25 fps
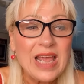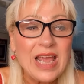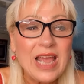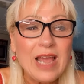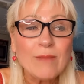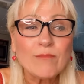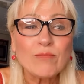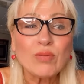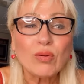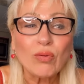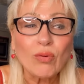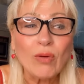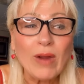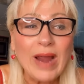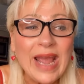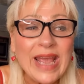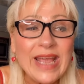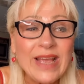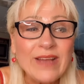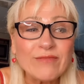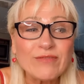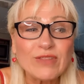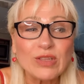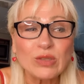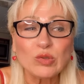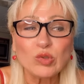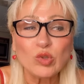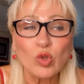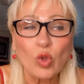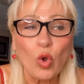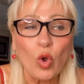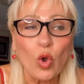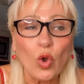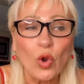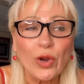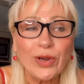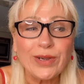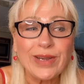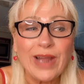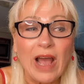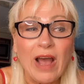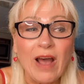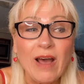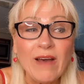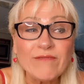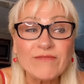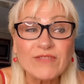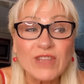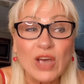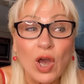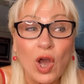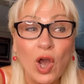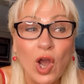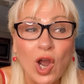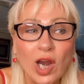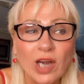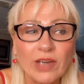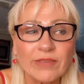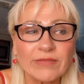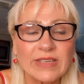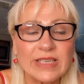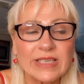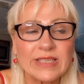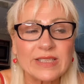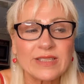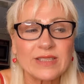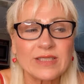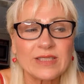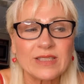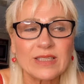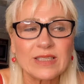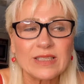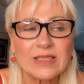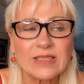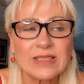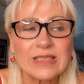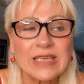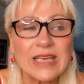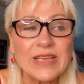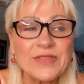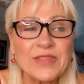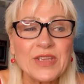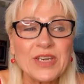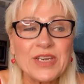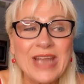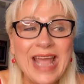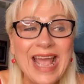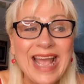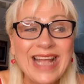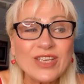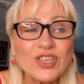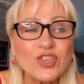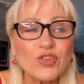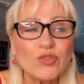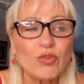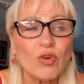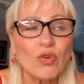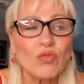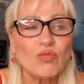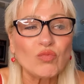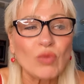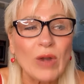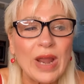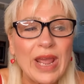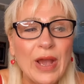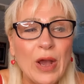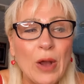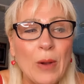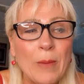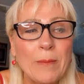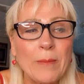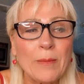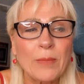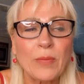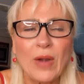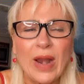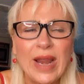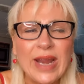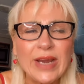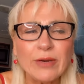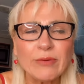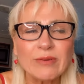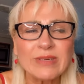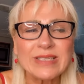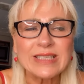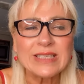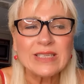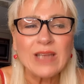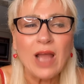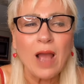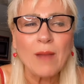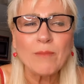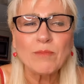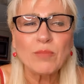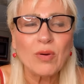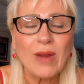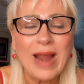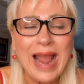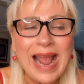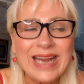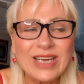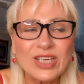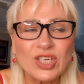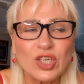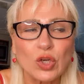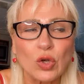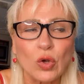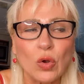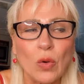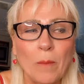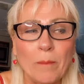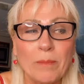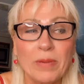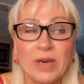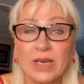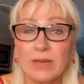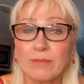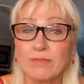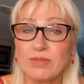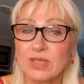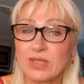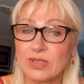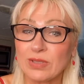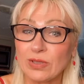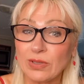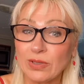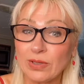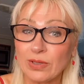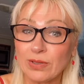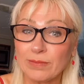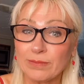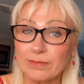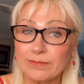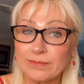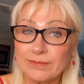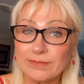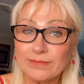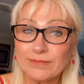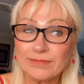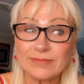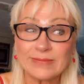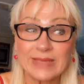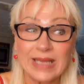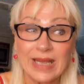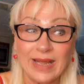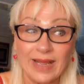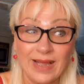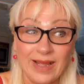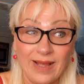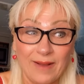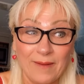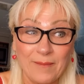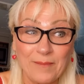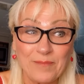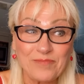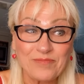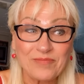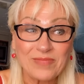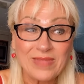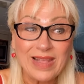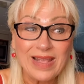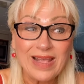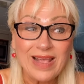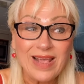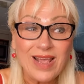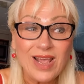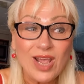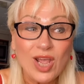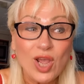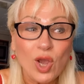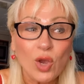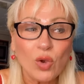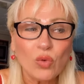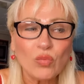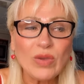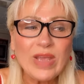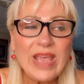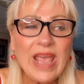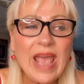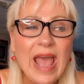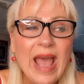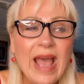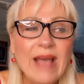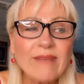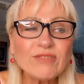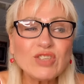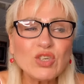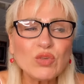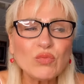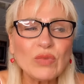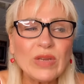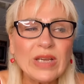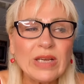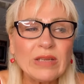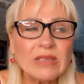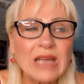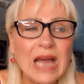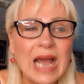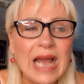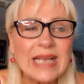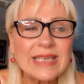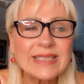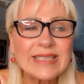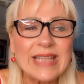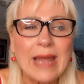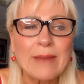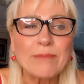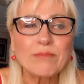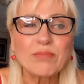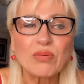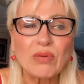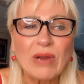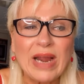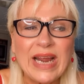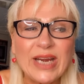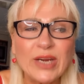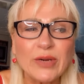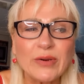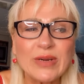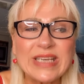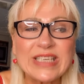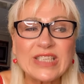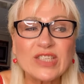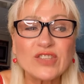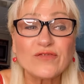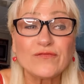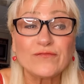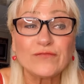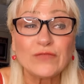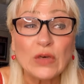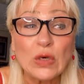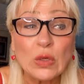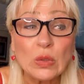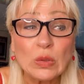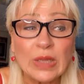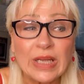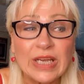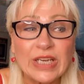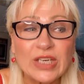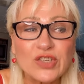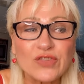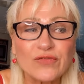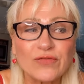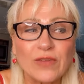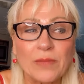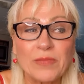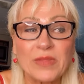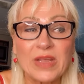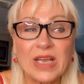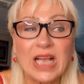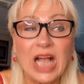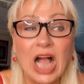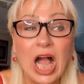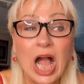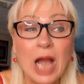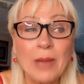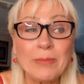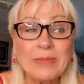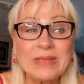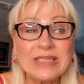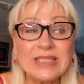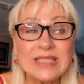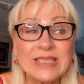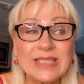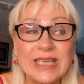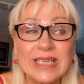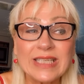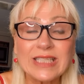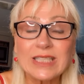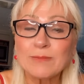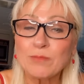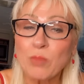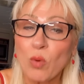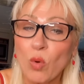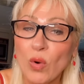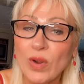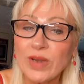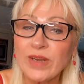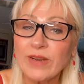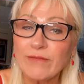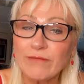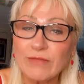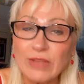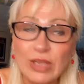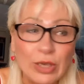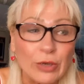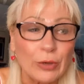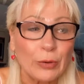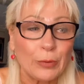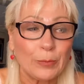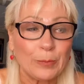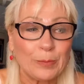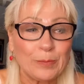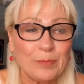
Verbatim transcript: Pray of the Lord of the harvest. In the natural realm, prayer is not practical but absurd. Yeah. We have to realize that prayer is foolish from the common sense point of view.